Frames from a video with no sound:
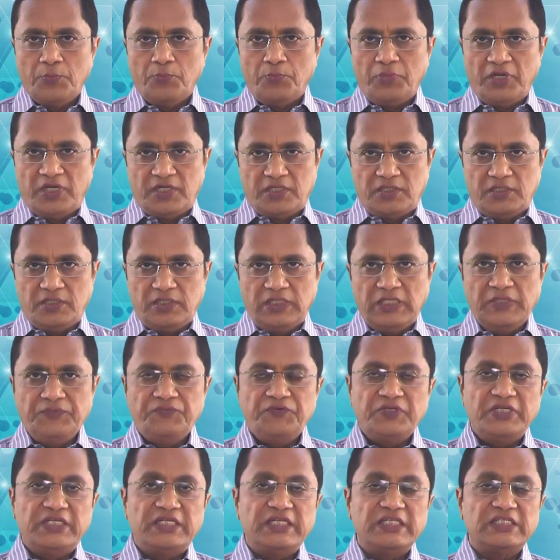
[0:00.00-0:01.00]
But
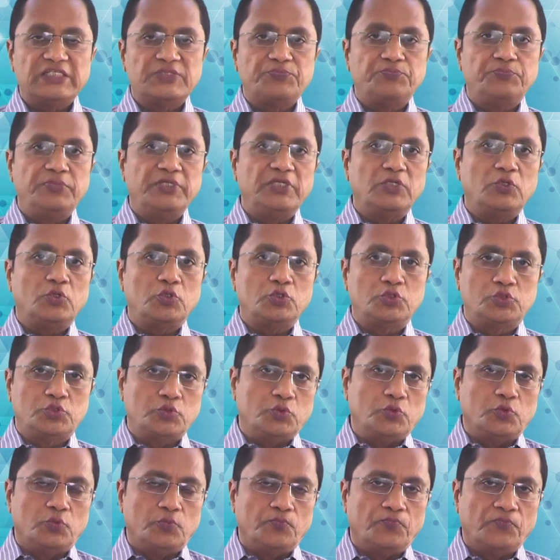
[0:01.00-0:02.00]
if it is below
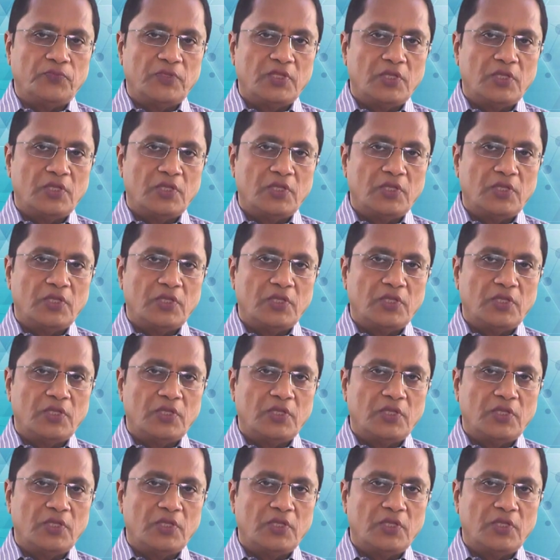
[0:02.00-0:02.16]
2,